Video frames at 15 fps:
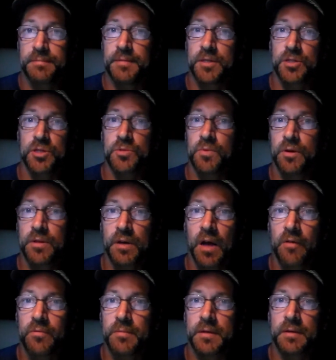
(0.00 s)
This is where the
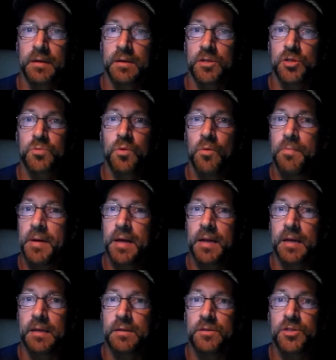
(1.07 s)
government can swoop in
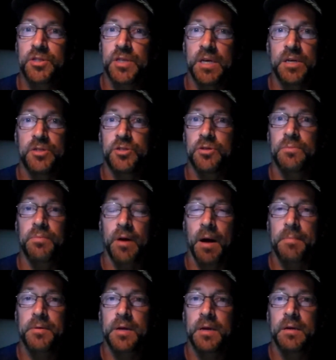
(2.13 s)
and seize your
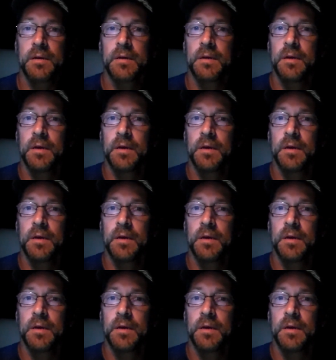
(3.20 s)
property